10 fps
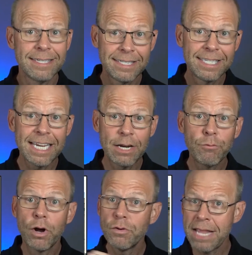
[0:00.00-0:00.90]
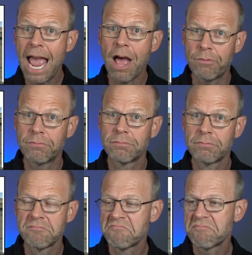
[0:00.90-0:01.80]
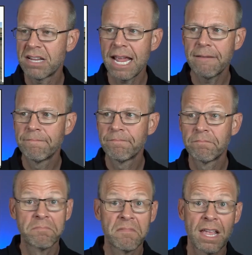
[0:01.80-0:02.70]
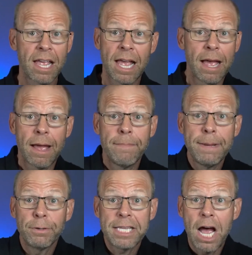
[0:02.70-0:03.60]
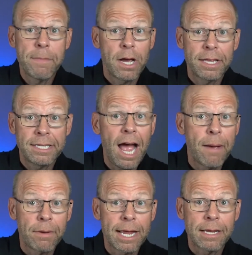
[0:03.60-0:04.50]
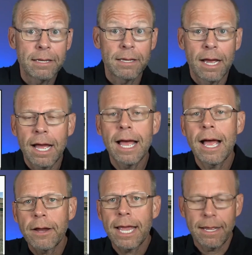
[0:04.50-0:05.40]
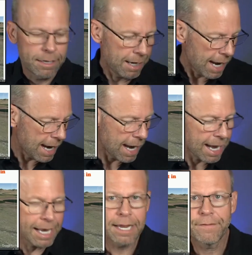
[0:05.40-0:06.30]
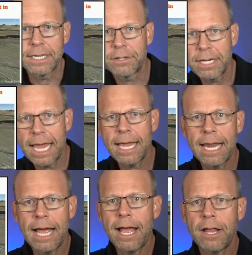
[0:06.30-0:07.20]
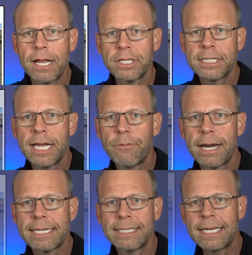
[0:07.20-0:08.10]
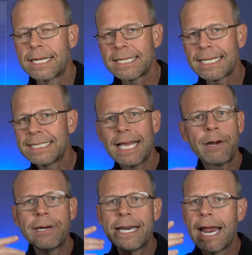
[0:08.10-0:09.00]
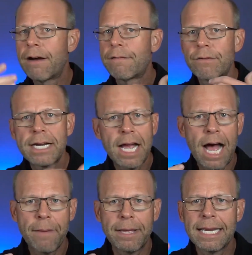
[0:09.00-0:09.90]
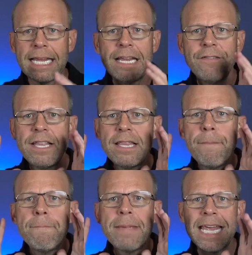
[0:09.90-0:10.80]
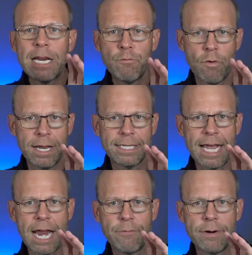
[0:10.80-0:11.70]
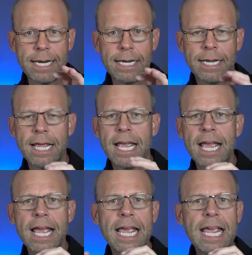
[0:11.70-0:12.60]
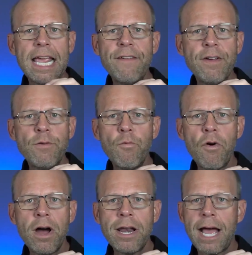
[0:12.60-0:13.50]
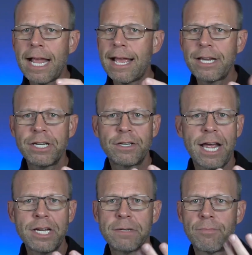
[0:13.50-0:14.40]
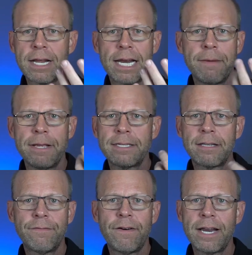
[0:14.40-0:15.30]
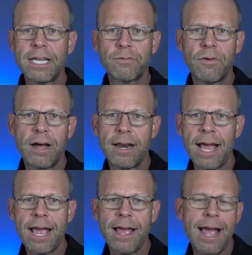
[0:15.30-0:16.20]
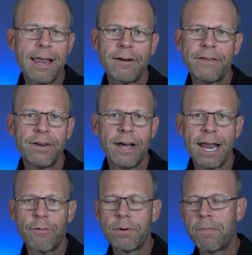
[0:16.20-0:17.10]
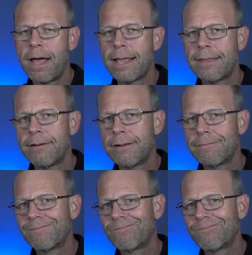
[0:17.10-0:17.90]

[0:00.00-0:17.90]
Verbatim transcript: Zero down. Okay. People tell me all the time, like, I, okay, look, I, I love this. Okay. And I, will just tell you what I see because I see, I read every comment, even the mean ones I read. Even one, I, I should I should bring it up. It's the funniest one. I, I don't even know how to reply to it.